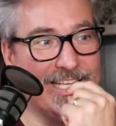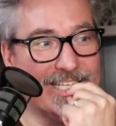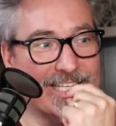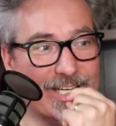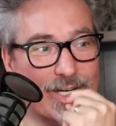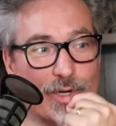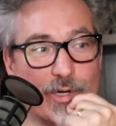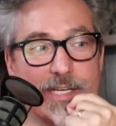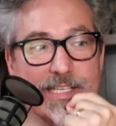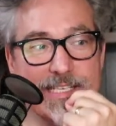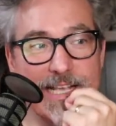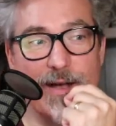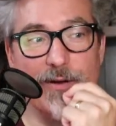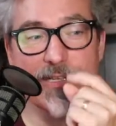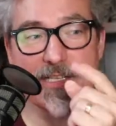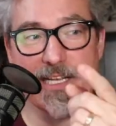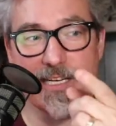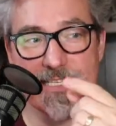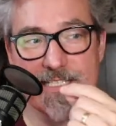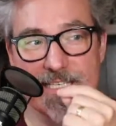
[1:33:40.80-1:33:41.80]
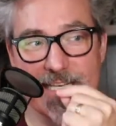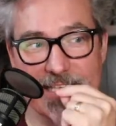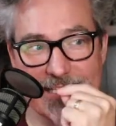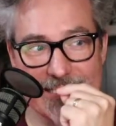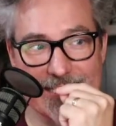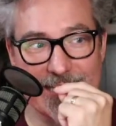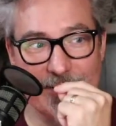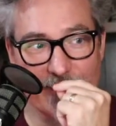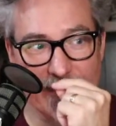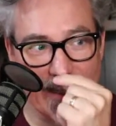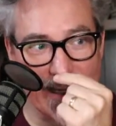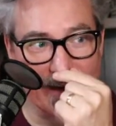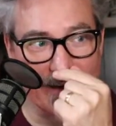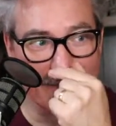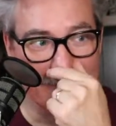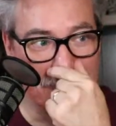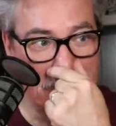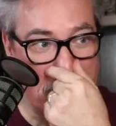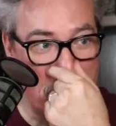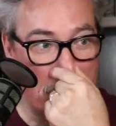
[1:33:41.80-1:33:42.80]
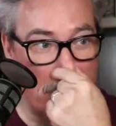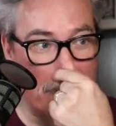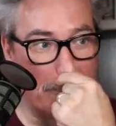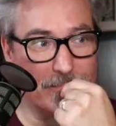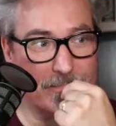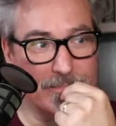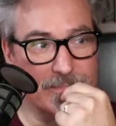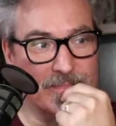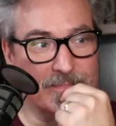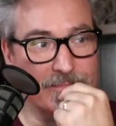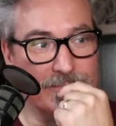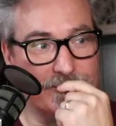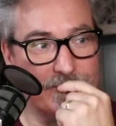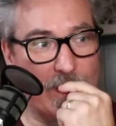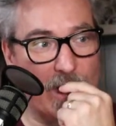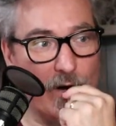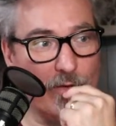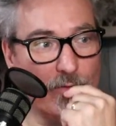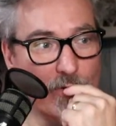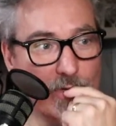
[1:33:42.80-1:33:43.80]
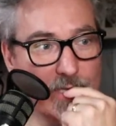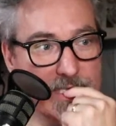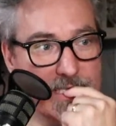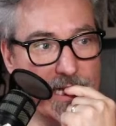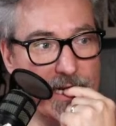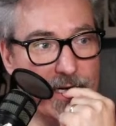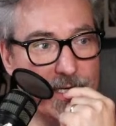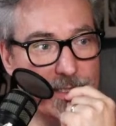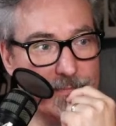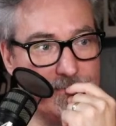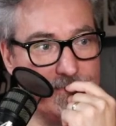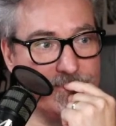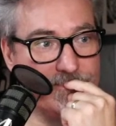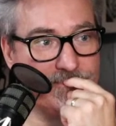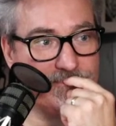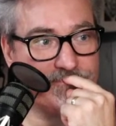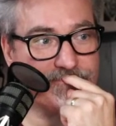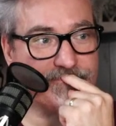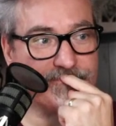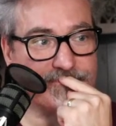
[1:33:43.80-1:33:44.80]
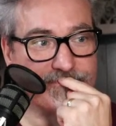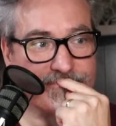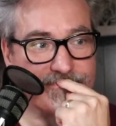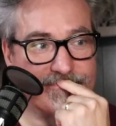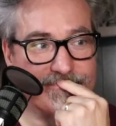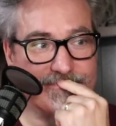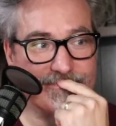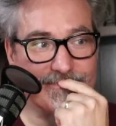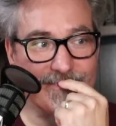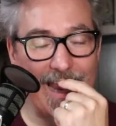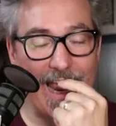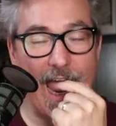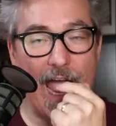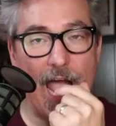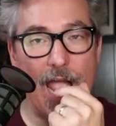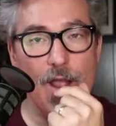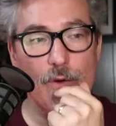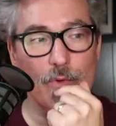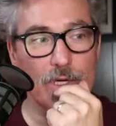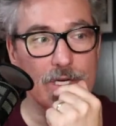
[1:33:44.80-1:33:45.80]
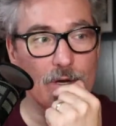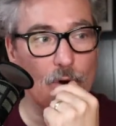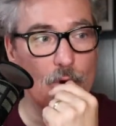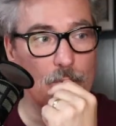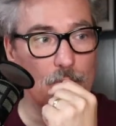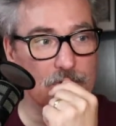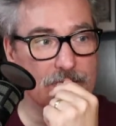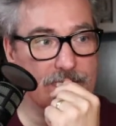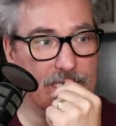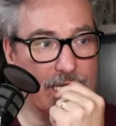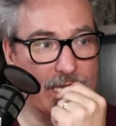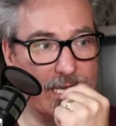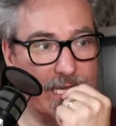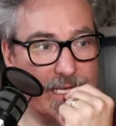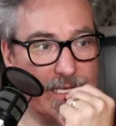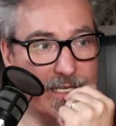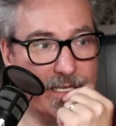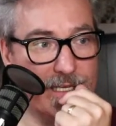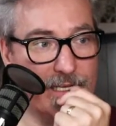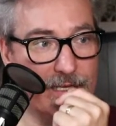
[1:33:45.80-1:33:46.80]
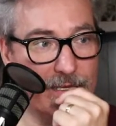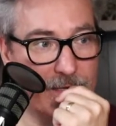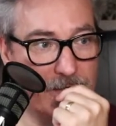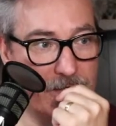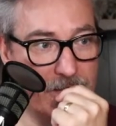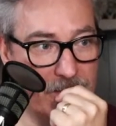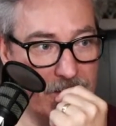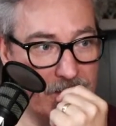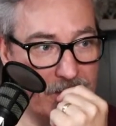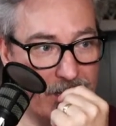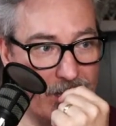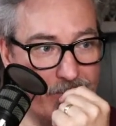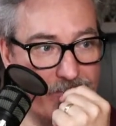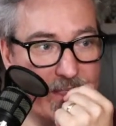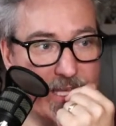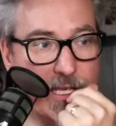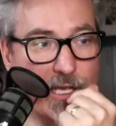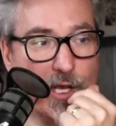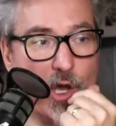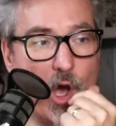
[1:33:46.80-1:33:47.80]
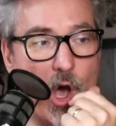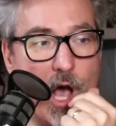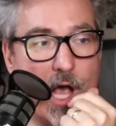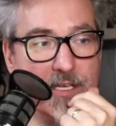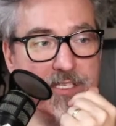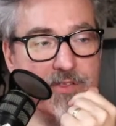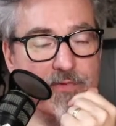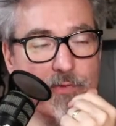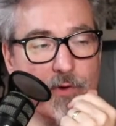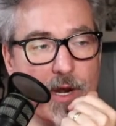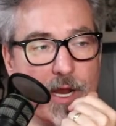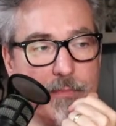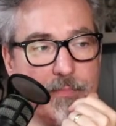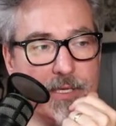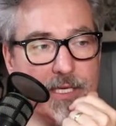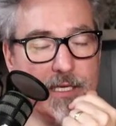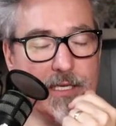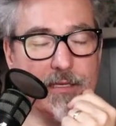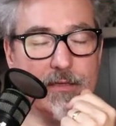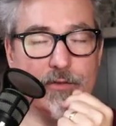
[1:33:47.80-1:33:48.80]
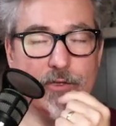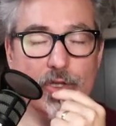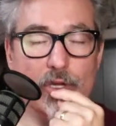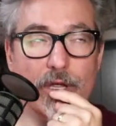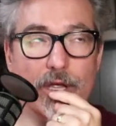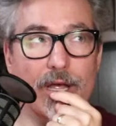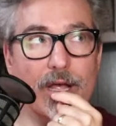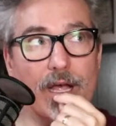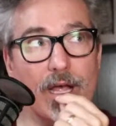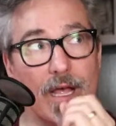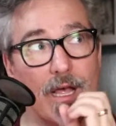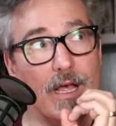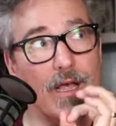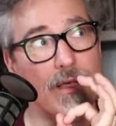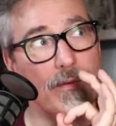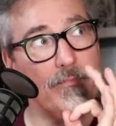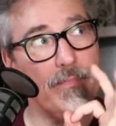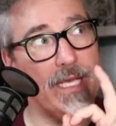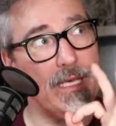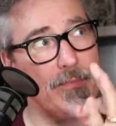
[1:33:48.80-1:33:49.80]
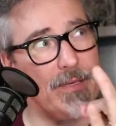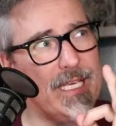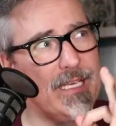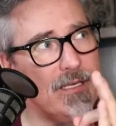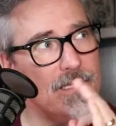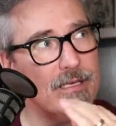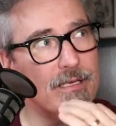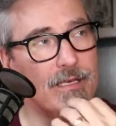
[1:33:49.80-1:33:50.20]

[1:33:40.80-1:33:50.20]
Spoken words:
Chris, I was going to say the same thing. Marvel is there. I would almost say, I'm thinking cost for IP. Nah, maybe.